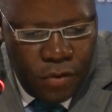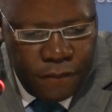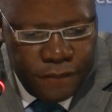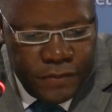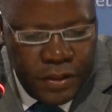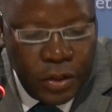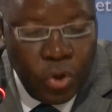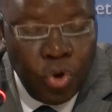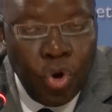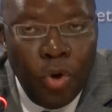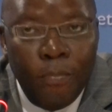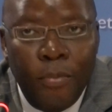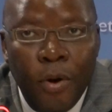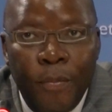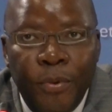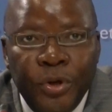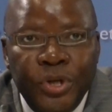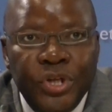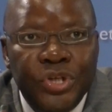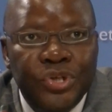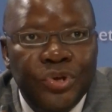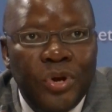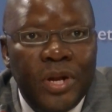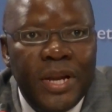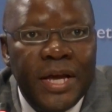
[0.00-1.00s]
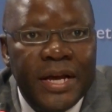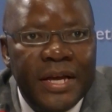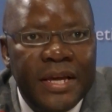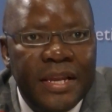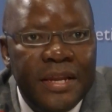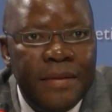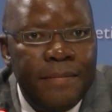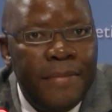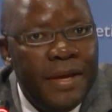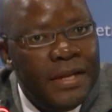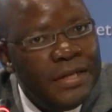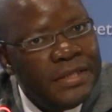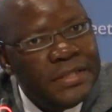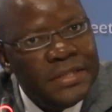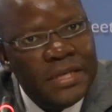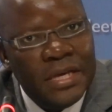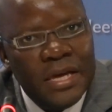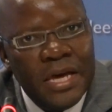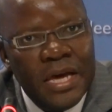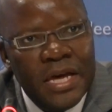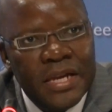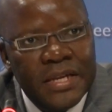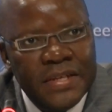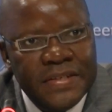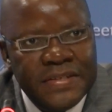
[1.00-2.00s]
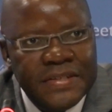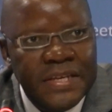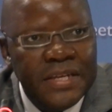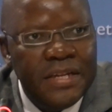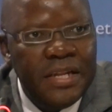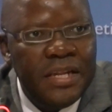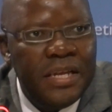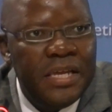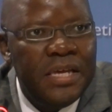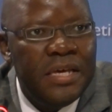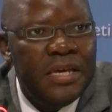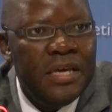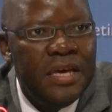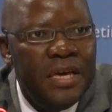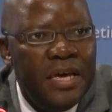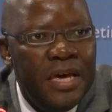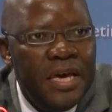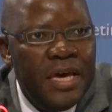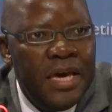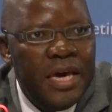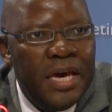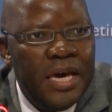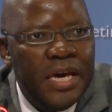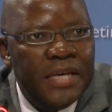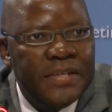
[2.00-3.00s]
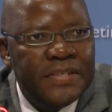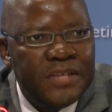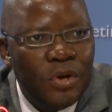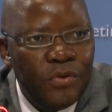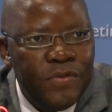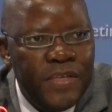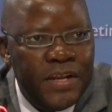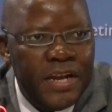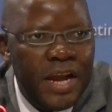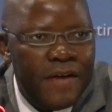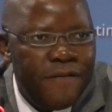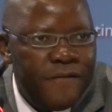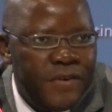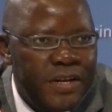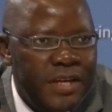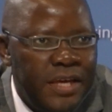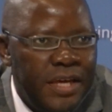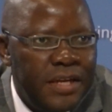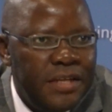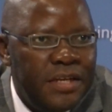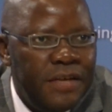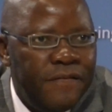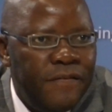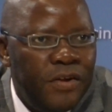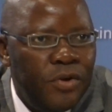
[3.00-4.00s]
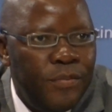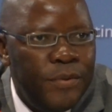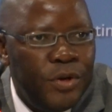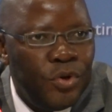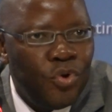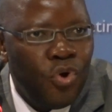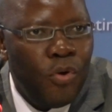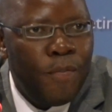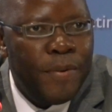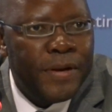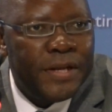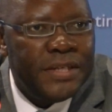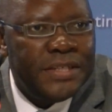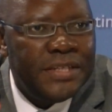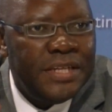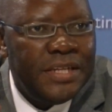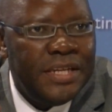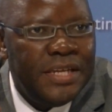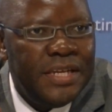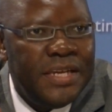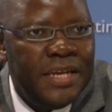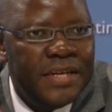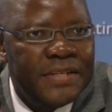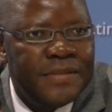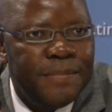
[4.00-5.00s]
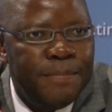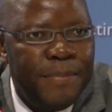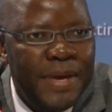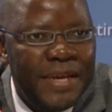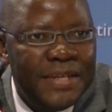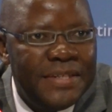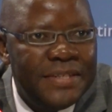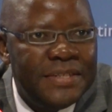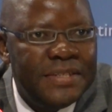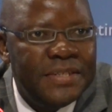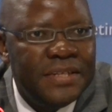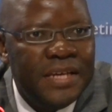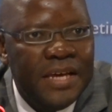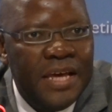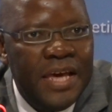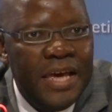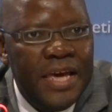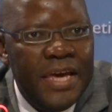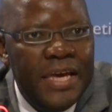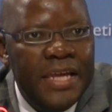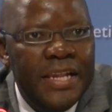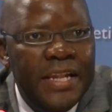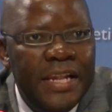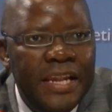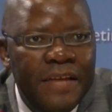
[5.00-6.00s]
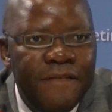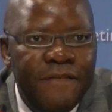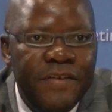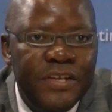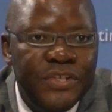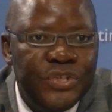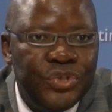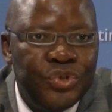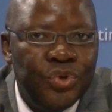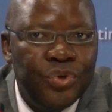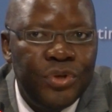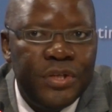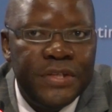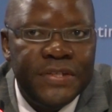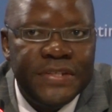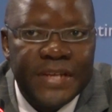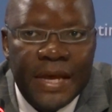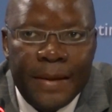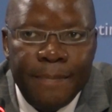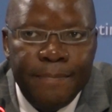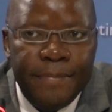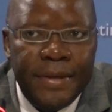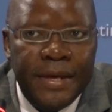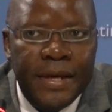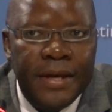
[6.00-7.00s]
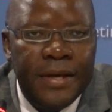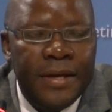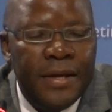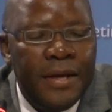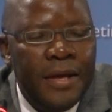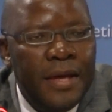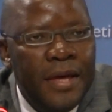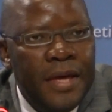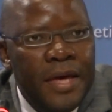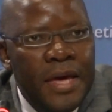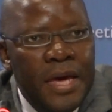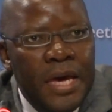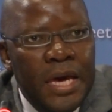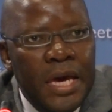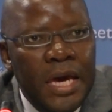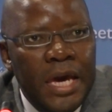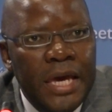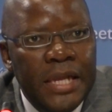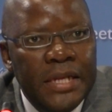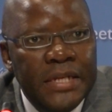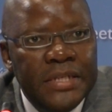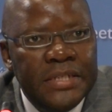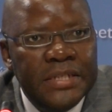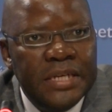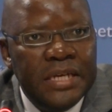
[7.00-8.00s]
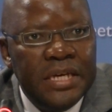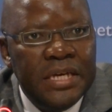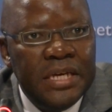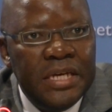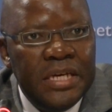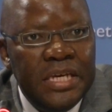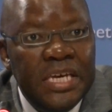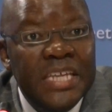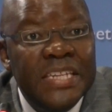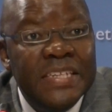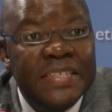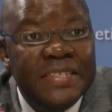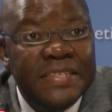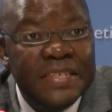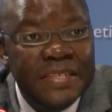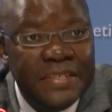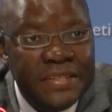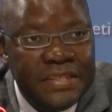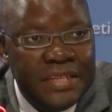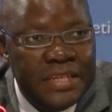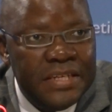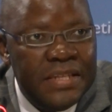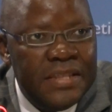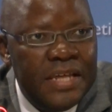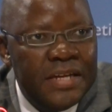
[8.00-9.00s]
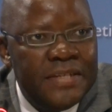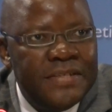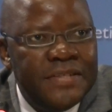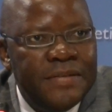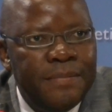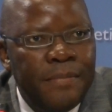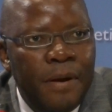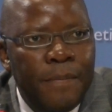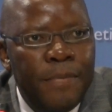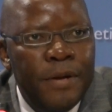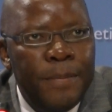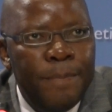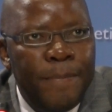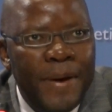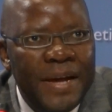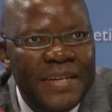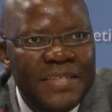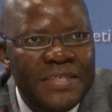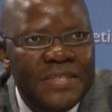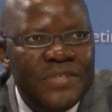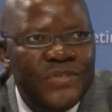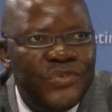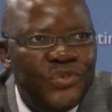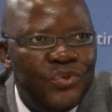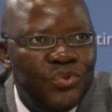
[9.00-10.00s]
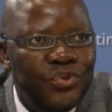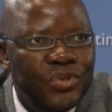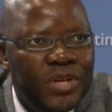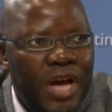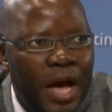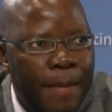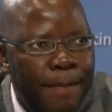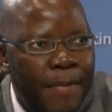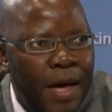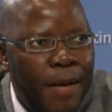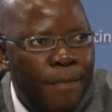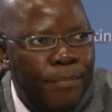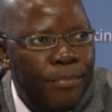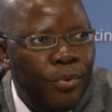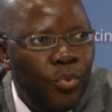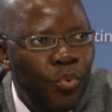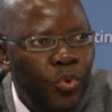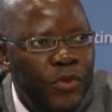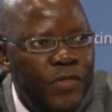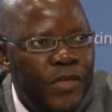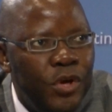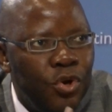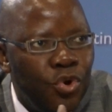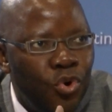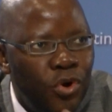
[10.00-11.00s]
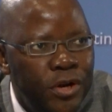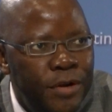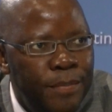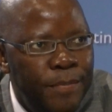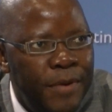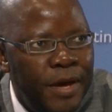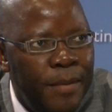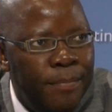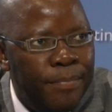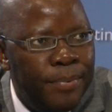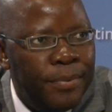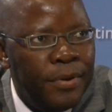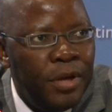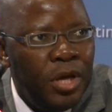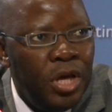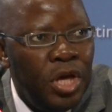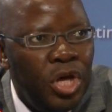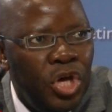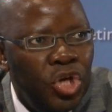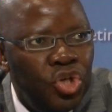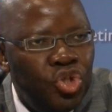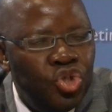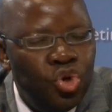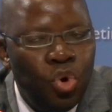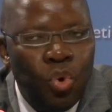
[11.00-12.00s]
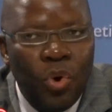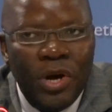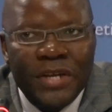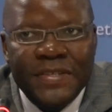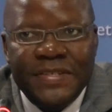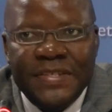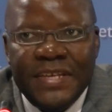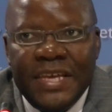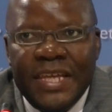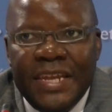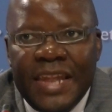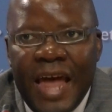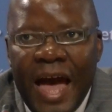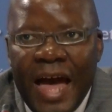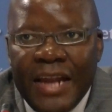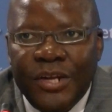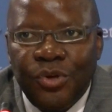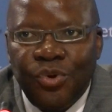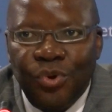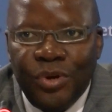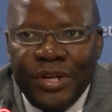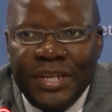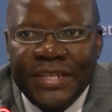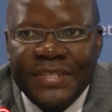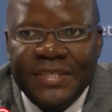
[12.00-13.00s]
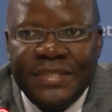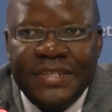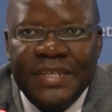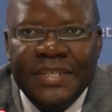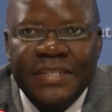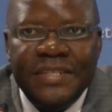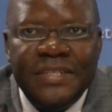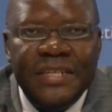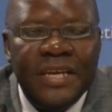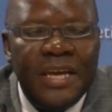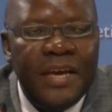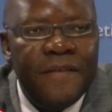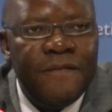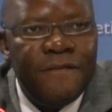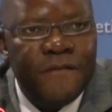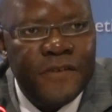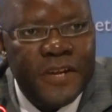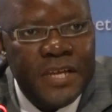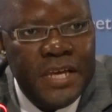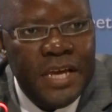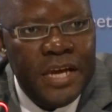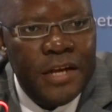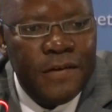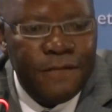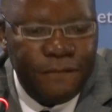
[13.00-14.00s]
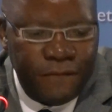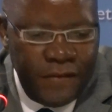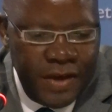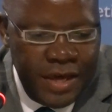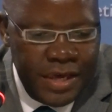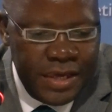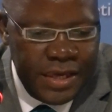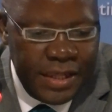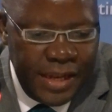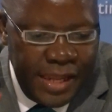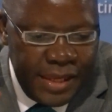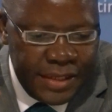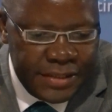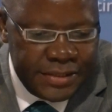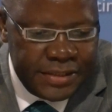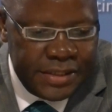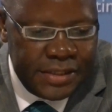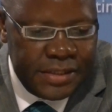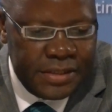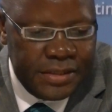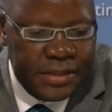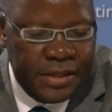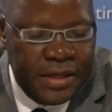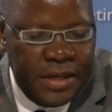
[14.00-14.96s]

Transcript: the global political agreement. Recently, Southern African Development Cooperation leaders met in Livingstone, Zambia, and insisted that Zimbabwean parties should come up with a roadmap towards an uncontested, free and fair election.